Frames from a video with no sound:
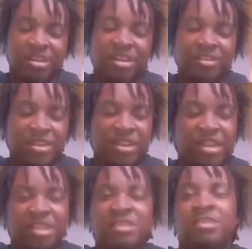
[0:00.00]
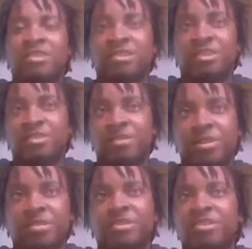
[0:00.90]
I already had the other bar
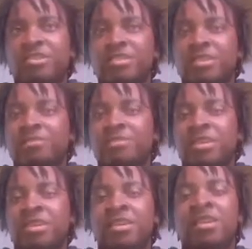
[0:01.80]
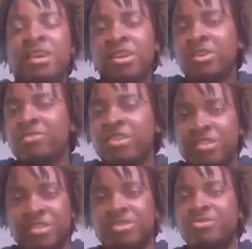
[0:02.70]
installed, like me
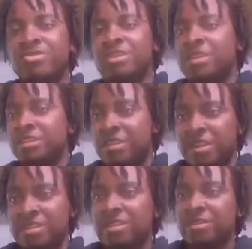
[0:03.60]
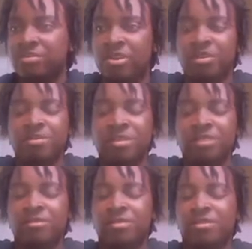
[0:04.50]
rushing through it, not testing it properly
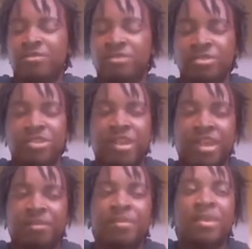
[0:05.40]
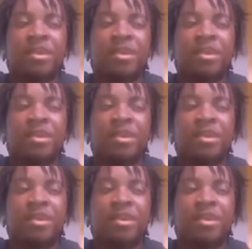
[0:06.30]
when it first came.